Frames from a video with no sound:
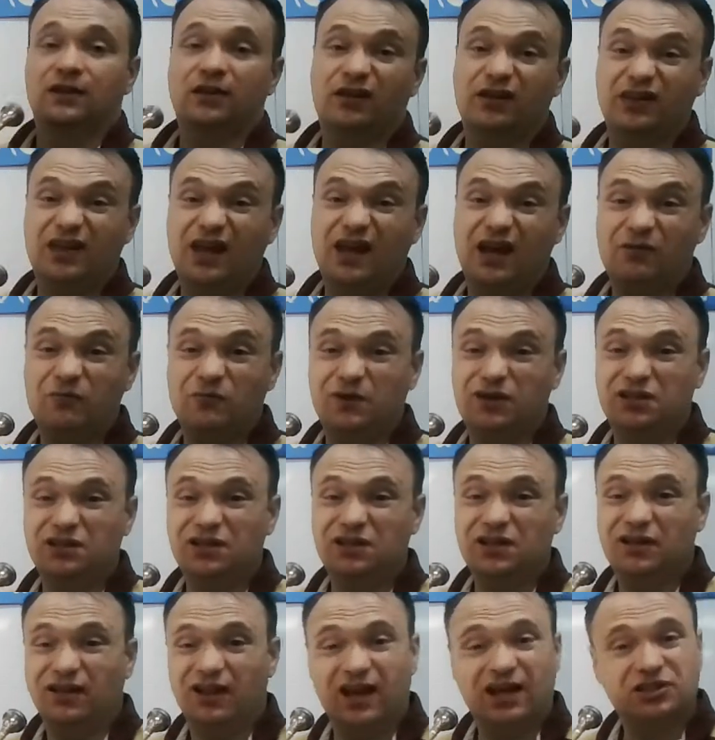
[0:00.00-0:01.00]
on that one,
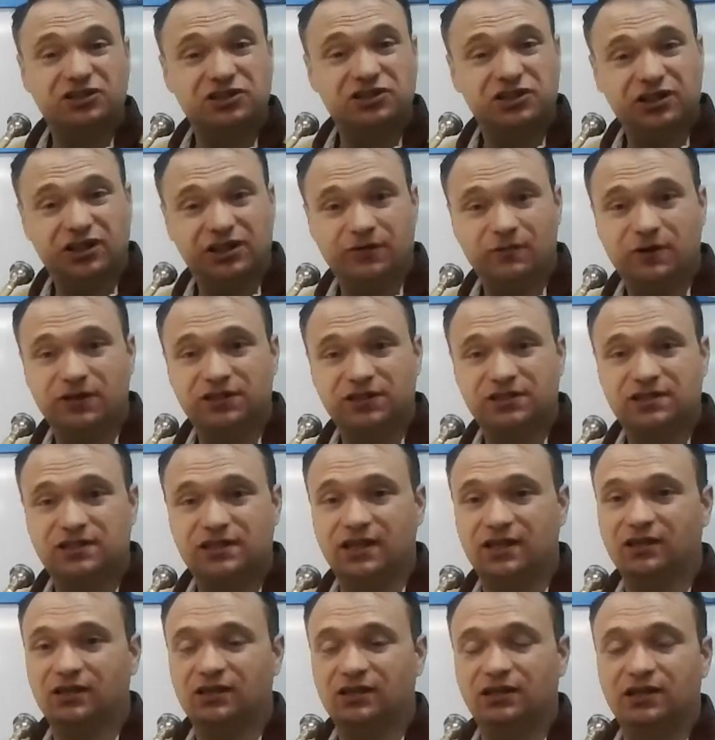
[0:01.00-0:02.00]
you'll actually want to
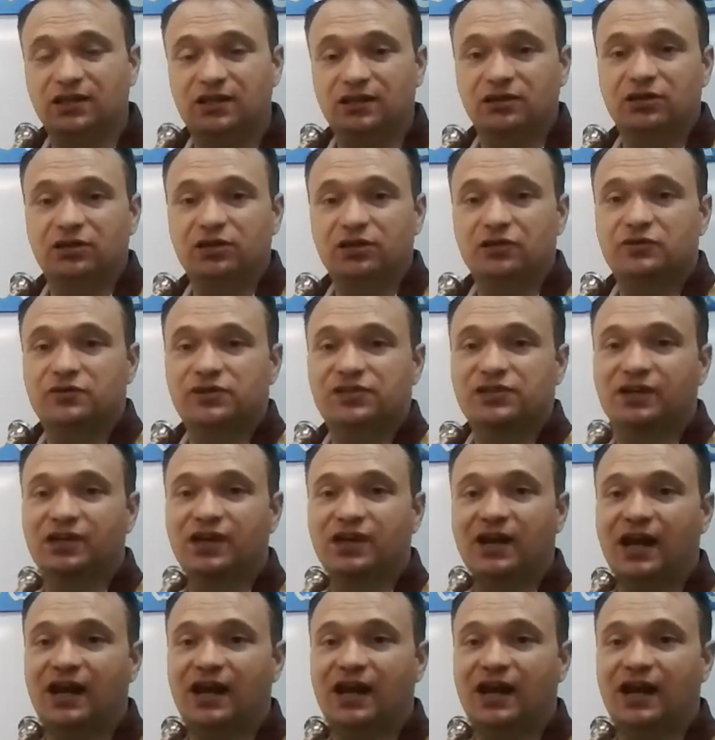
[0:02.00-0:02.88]
get a little looser